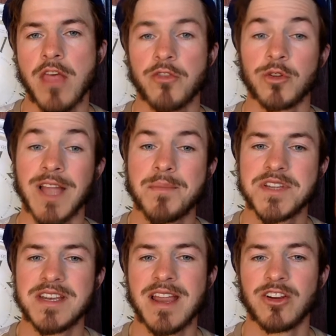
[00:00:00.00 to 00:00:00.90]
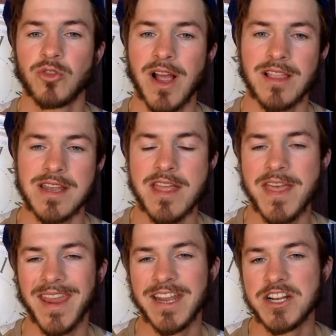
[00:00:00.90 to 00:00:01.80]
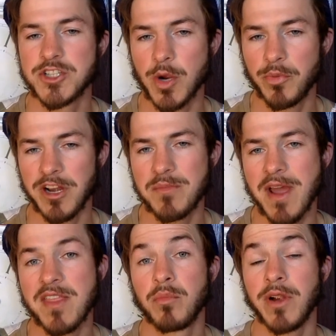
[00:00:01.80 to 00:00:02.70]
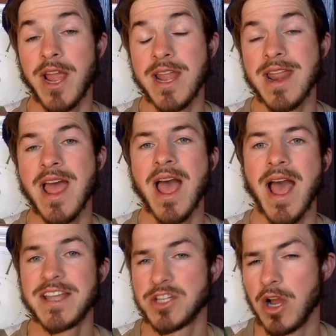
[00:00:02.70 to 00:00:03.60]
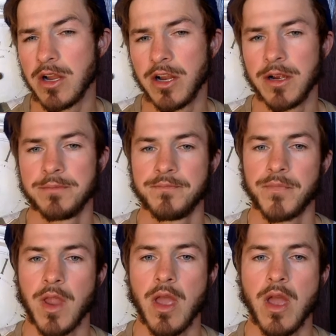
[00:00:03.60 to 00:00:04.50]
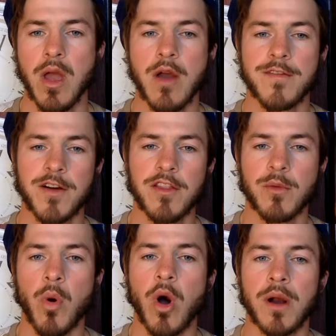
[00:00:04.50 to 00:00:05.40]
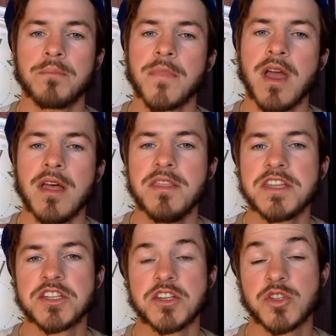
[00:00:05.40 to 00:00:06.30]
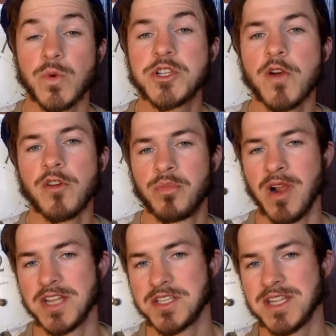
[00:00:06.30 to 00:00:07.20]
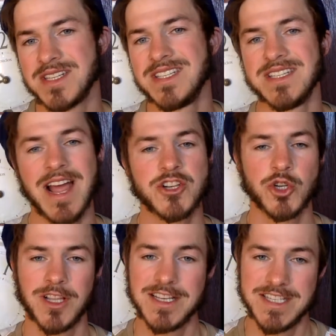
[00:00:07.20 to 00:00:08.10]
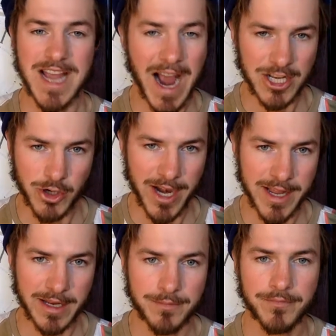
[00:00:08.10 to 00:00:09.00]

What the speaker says: leptin and ghrelin that get interpreted by the brain as hunger. Furthermore, this switchover process is naturally dehydrating.